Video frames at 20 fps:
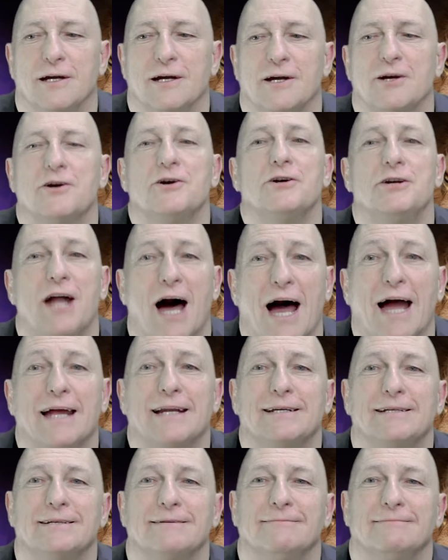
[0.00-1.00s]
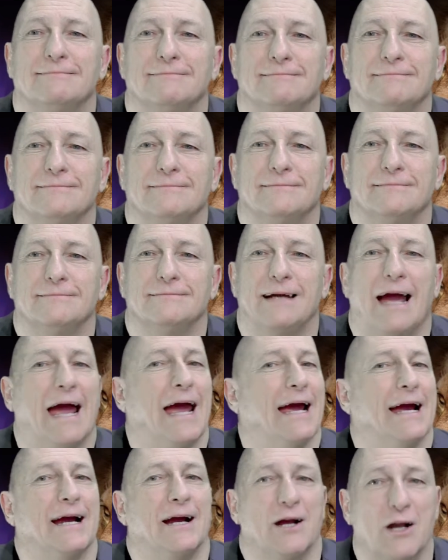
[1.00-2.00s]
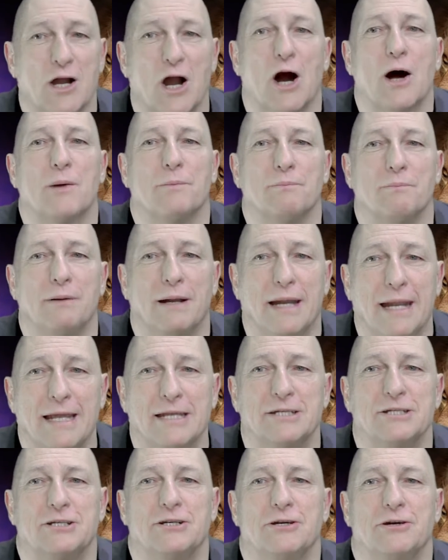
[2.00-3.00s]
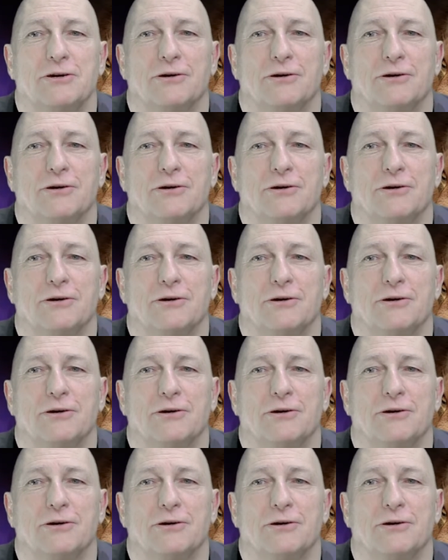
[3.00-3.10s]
Good night, and God bless you.